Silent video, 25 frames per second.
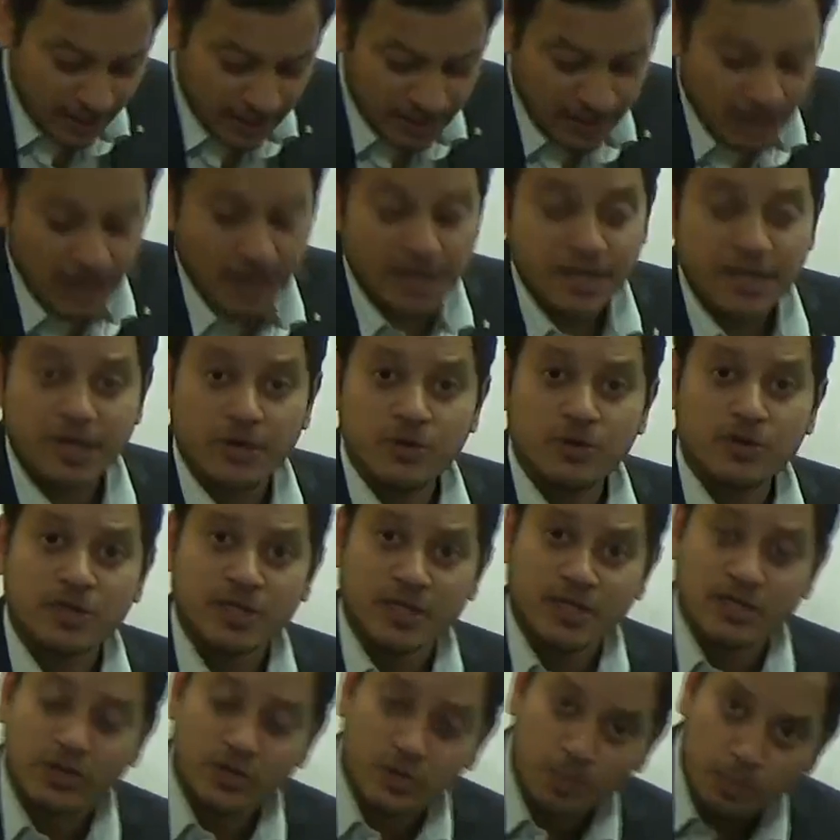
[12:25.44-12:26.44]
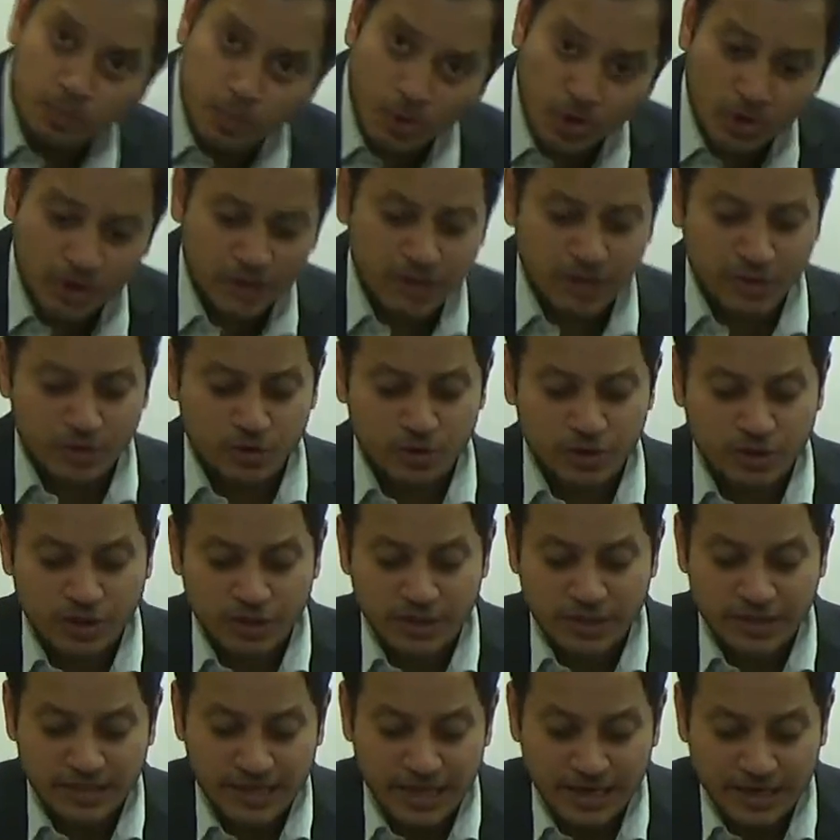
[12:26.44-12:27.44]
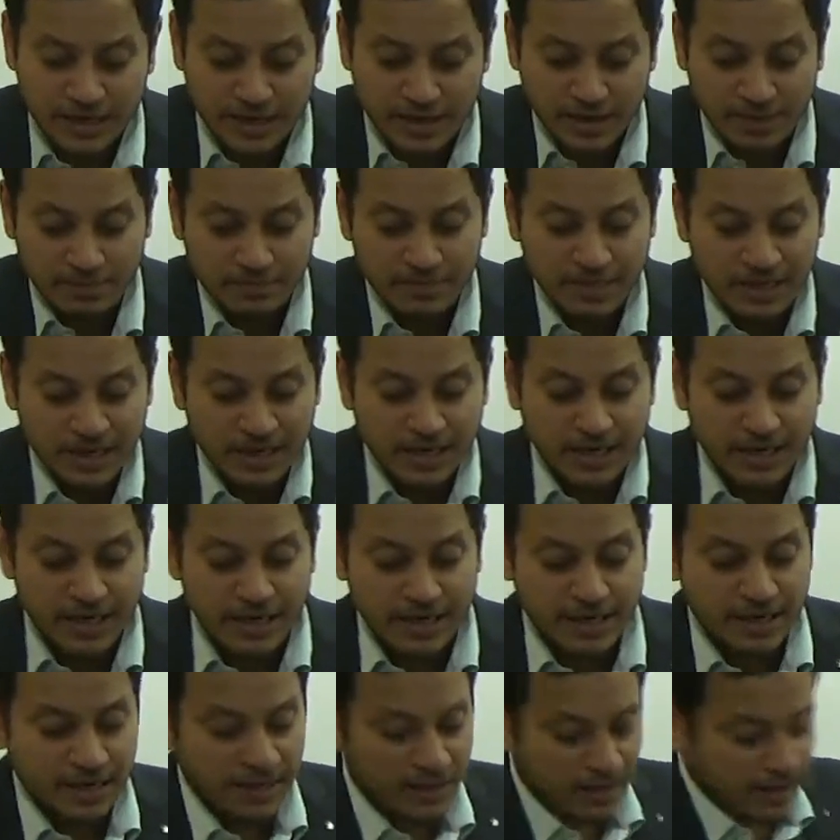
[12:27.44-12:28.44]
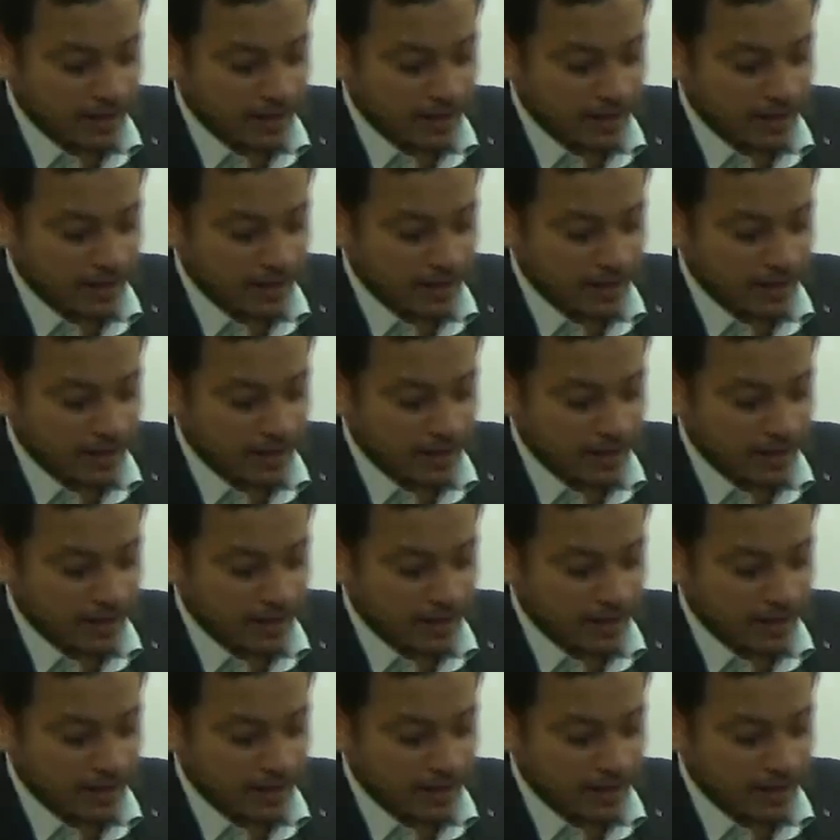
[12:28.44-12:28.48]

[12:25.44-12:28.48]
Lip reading: Atlantic Ocean. So both the questions can come. It